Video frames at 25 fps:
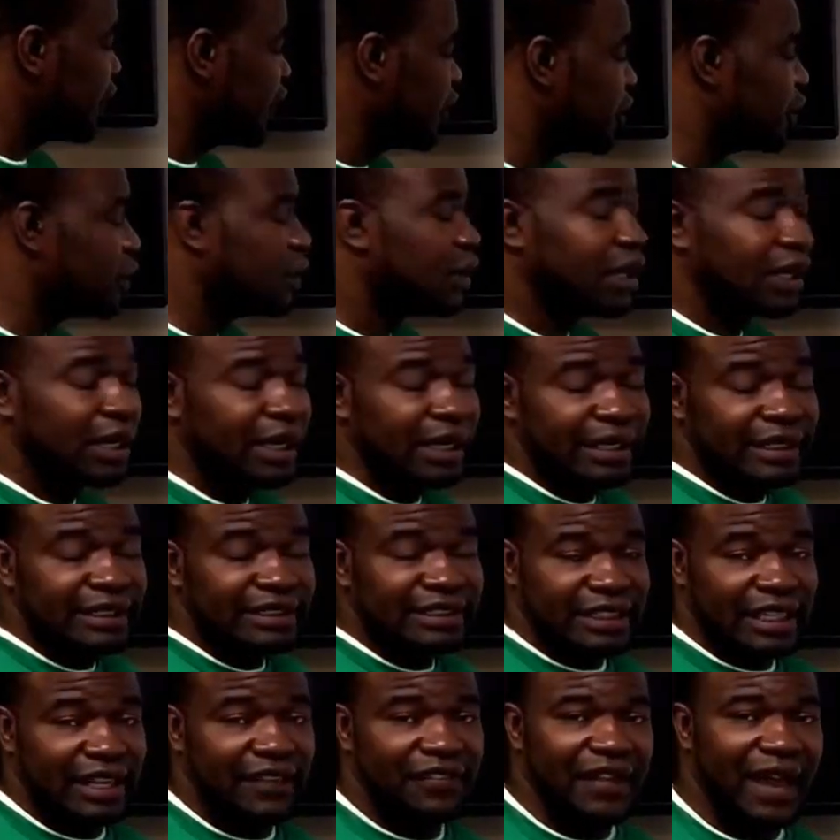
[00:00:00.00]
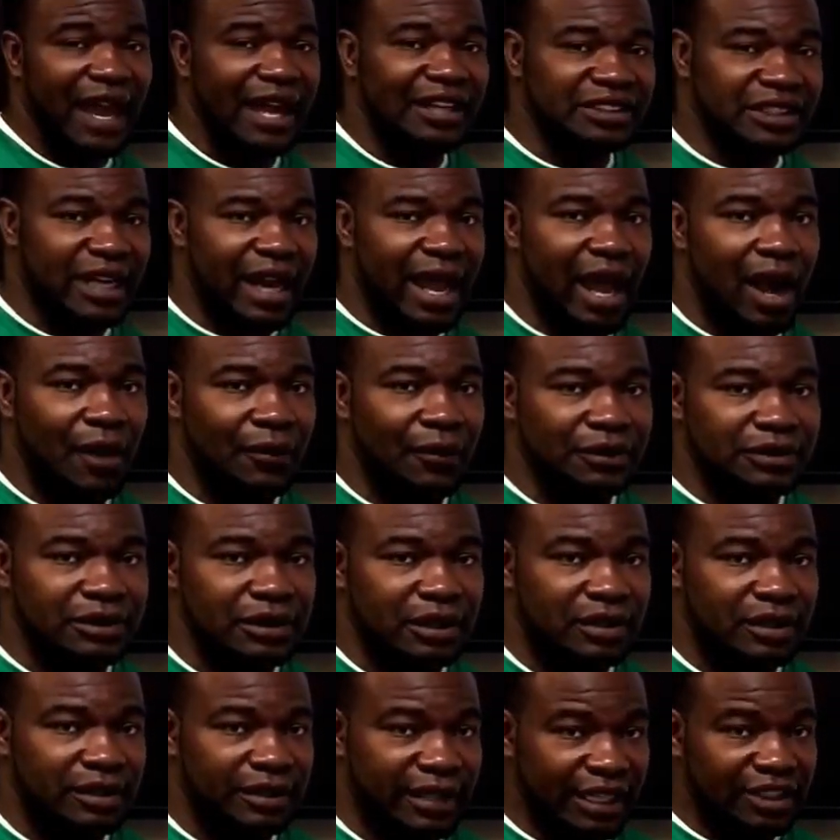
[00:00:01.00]
you 10,000 hours
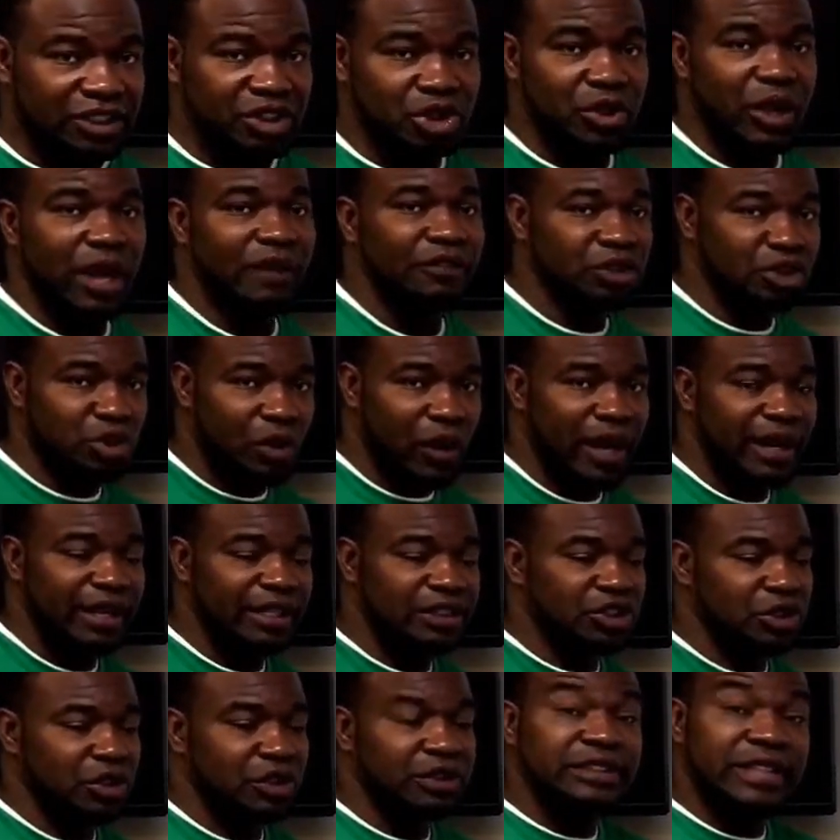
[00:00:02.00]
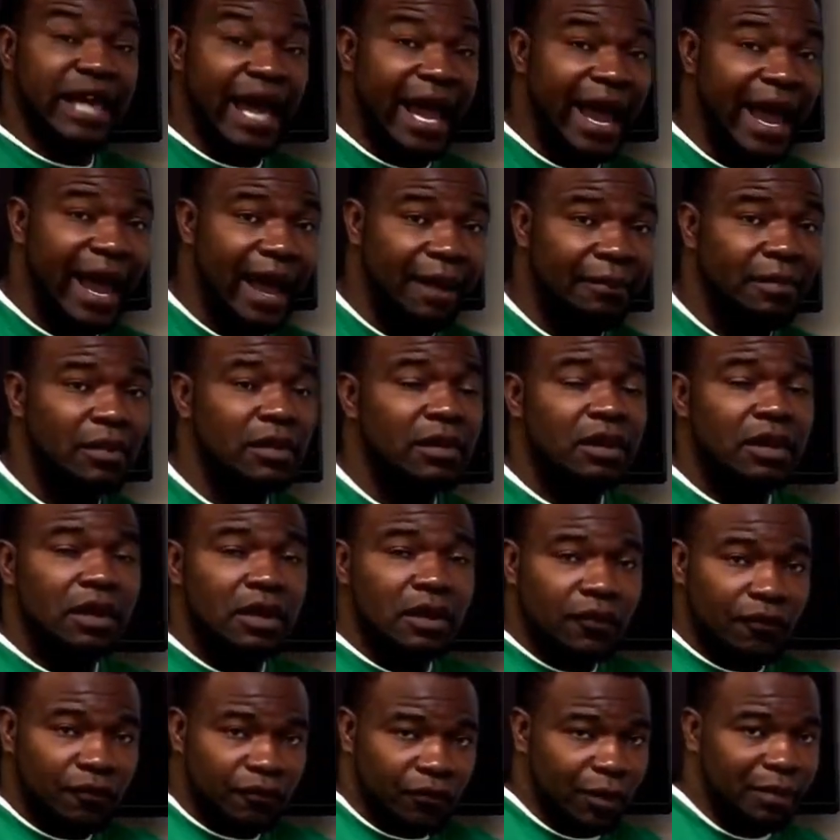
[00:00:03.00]
that you have traded your time
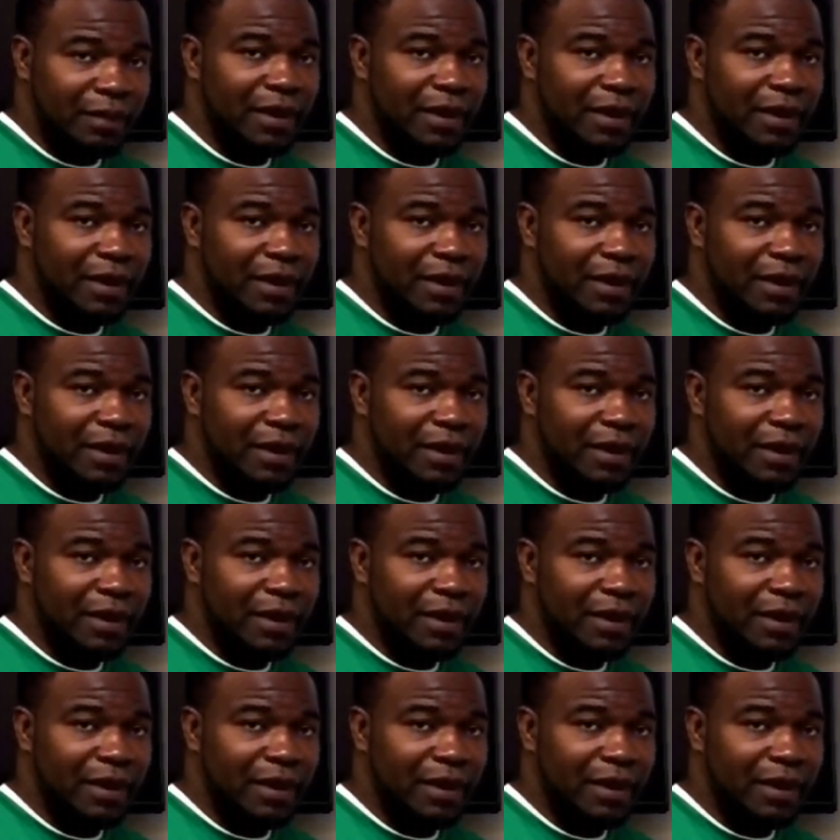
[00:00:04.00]
for